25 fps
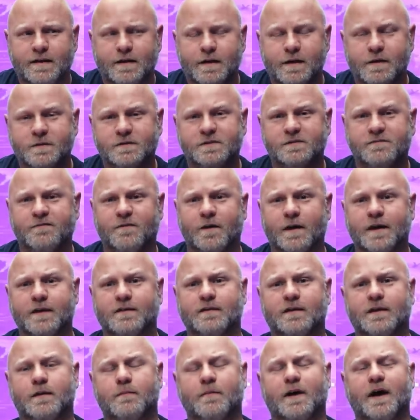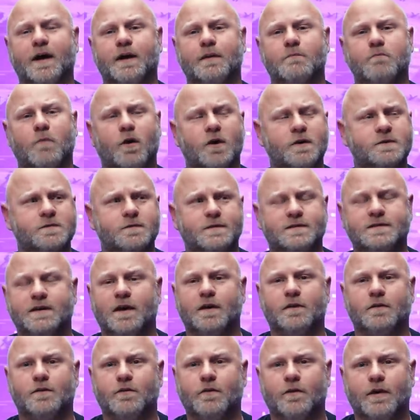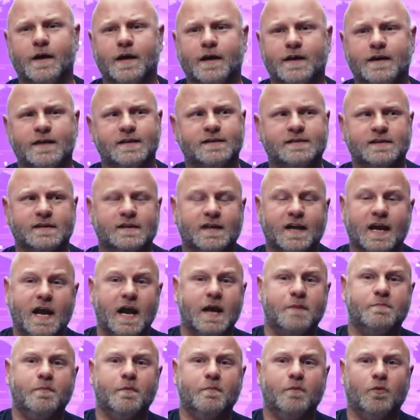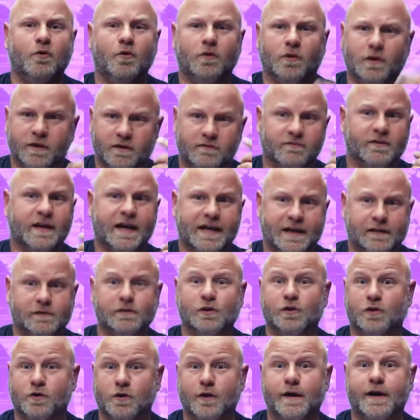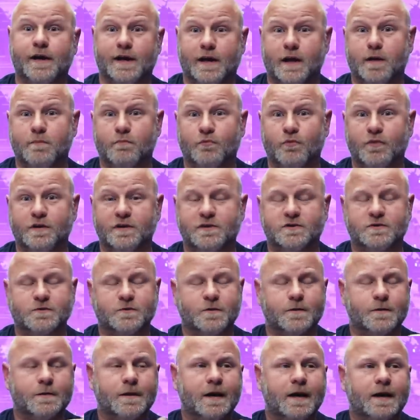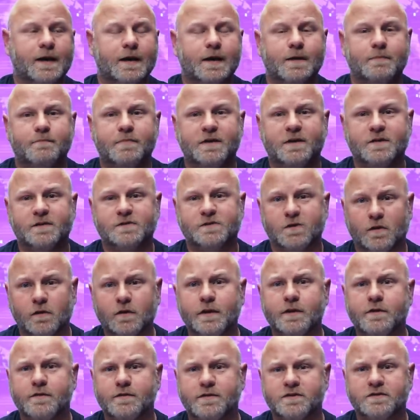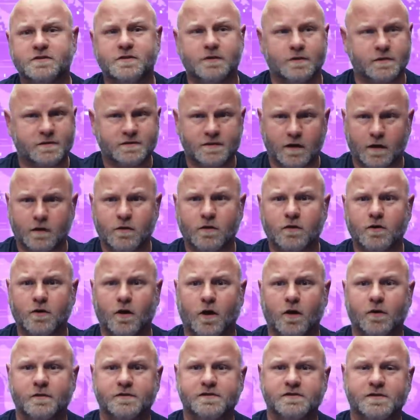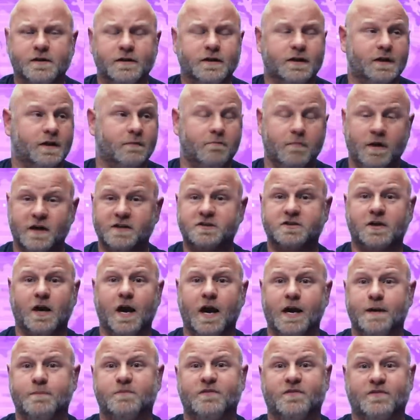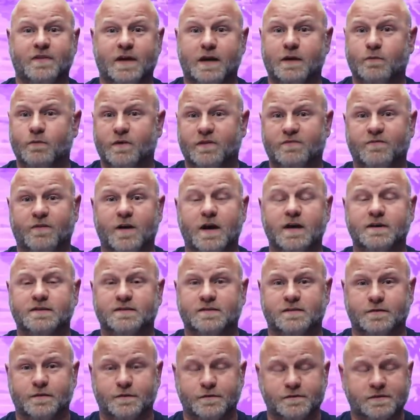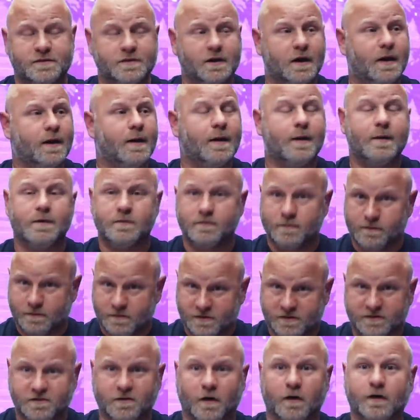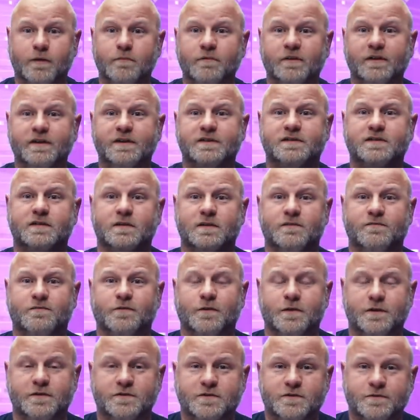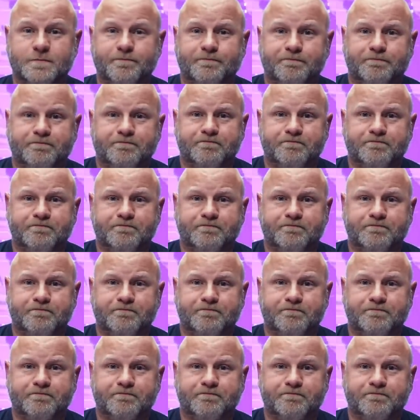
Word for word: Here's the funny thing about it. Marjorie Taylor Greene is incapable of, like, learning, I'm pretty sure. Because earlier this year, Tucker Carlson, in a much-hyped thing with Fox News, started releasing the footage.